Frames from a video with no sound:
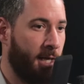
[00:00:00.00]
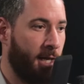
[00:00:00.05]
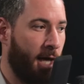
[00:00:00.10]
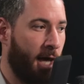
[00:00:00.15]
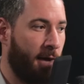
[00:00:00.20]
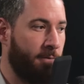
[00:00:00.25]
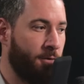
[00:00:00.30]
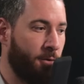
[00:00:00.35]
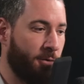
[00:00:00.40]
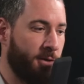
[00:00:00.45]
then
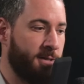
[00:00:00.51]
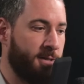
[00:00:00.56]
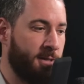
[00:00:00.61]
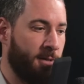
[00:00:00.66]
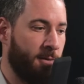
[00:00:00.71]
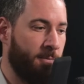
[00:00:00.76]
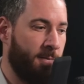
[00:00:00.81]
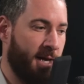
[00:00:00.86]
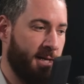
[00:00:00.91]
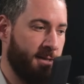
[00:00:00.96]
I've noticed
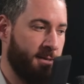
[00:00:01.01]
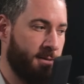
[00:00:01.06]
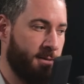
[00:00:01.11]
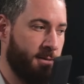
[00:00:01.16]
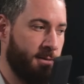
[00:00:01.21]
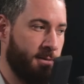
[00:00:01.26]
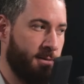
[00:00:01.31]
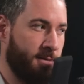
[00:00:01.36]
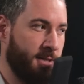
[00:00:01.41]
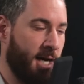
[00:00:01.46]
in the past
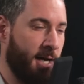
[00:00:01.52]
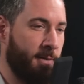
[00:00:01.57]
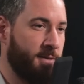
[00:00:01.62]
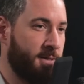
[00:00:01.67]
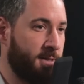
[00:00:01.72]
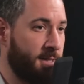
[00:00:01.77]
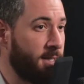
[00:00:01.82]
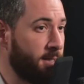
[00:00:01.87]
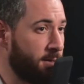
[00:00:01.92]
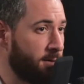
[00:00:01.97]
time
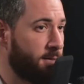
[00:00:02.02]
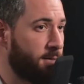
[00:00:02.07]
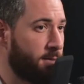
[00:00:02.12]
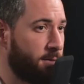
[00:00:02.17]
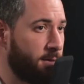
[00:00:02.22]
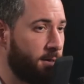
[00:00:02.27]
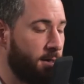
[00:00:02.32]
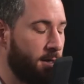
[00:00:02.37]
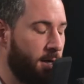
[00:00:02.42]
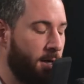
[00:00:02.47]
since,
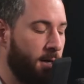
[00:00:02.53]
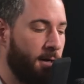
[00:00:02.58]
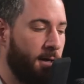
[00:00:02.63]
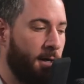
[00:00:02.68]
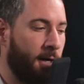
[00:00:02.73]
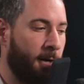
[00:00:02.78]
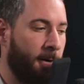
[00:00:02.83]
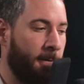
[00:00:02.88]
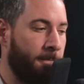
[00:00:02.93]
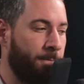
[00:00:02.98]
mm-hmm.
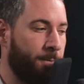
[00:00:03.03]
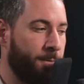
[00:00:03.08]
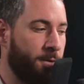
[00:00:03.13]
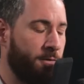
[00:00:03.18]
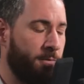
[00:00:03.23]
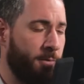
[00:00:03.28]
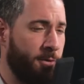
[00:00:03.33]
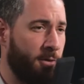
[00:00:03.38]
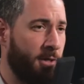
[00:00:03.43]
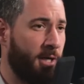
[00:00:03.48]
um,
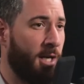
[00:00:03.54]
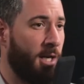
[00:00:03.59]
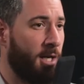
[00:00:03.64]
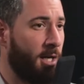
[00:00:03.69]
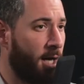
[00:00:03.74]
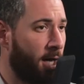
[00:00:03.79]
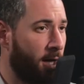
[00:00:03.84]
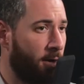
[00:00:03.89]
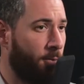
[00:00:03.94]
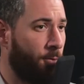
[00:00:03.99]
you've been doing a
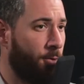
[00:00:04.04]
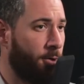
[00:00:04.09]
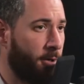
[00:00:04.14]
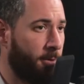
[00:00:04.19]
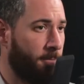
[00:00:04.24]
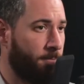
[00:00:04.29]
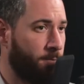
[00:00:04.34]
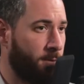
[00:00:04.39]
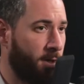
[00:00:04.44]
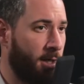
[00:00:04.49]
lot of
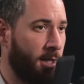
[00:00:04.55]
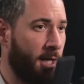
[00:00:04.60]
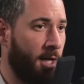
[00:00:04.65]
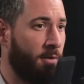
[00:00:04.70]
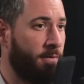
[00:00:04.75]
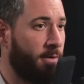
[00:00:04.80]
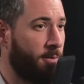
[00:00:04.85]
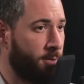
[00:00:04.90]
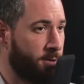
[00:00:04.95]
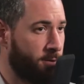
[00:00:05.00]
work. A yeah.
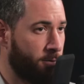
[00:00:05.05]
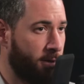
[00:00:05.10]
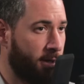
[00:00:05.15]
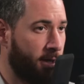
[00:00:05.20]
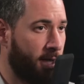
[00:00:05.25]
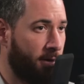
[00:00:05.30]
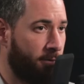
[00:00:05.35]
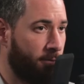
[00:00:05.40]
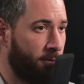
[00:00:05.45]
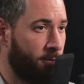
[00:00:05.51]
lot of it was doing
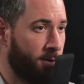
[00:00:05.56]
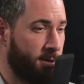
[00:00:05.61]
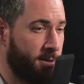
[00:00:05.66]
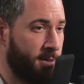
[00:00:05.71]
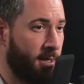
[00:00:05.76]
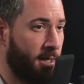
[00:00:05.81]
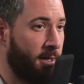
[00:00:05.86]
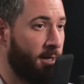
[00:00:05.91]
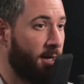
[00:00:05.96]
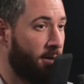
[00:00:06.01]
in, was
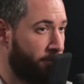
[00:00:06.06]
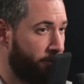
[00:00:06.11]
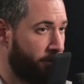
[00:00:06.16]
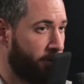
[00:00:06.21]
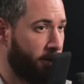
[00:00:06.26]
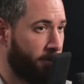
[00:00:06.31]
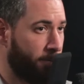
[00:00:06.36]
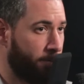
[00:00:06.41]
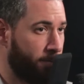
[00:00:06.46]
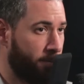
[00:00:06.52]
done in
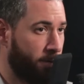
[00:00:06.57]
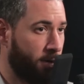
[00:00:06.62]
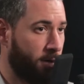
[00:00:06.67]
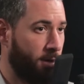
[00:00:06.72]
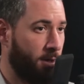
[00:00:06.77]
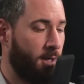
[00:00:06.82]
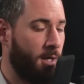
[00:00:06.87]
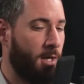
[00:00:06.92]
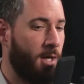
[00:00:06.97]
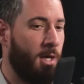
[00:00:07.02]
Africa.
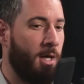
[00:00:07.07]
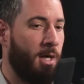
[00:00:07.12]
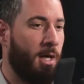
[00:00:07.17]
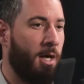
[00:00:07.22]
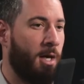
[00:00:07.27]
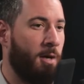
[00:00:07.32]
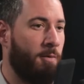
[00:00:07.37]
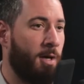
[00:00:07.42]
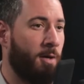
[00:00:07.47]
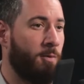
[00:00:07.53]
Yeah,
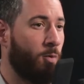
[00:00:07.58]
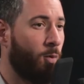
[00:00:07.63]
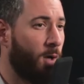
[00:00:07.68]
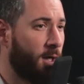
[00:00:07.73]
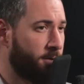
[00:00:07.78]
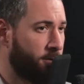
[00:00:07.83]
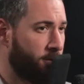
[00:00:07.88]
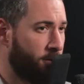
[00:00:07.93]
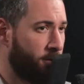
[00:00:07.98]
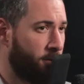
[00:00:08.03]
uh, around
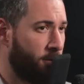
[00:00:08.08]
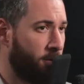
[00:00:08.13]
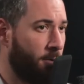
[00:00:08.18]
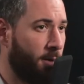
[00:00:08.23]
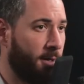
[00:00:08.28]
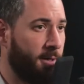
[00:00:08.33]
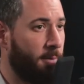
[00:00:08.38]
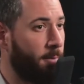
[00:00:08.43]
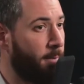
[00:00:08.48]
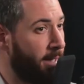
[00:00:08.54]
water,
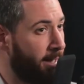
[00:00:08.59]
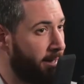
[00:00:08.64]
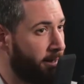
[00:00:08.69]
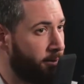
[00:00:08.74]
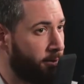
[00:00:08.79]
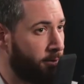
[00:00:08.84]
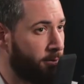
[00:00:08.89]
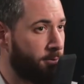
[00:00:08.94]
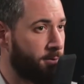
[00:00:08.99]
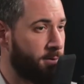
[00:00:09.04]
around
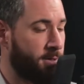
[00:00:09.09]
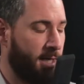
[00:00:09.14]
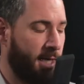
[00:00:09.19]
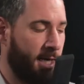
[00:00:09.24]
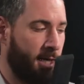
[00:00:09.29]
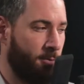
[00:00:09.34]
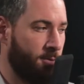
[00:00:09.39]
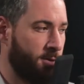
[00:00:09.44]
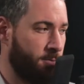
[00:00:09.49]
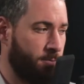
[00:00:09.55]
albinos, mm-hmm.
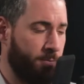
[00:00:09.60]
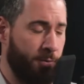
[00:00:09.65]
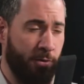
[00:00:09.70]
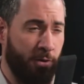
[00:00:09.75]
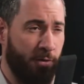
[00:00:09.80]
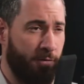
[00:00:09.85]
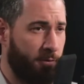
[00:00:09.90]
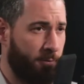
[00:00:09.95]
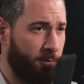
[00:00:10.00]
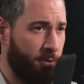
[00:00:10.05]
and it was
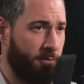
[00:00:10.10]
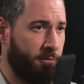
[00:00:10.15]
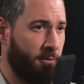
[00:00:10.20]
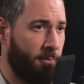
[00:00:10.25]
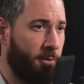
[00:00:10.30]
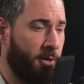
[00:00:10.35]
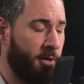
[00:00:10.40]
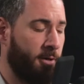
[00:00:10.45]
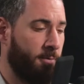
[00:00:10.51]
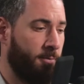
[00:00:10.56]
beautiful, beautiful
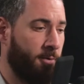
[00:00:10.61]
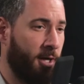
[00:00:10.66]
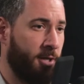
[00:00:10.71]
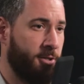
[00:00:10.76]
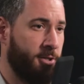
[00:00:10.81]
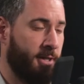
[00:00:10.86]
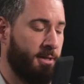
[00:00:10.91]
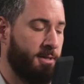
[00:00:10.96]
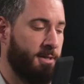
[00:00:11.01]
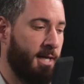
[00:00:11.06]

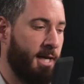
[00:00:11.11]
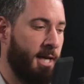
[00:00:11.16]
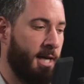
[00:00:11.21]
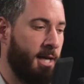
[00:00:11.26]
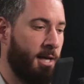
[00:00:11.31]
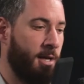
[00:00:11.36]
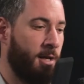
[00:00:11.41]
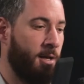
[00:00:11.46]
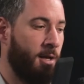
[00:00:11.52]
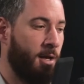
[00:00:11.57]
project.
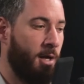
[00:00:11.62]
And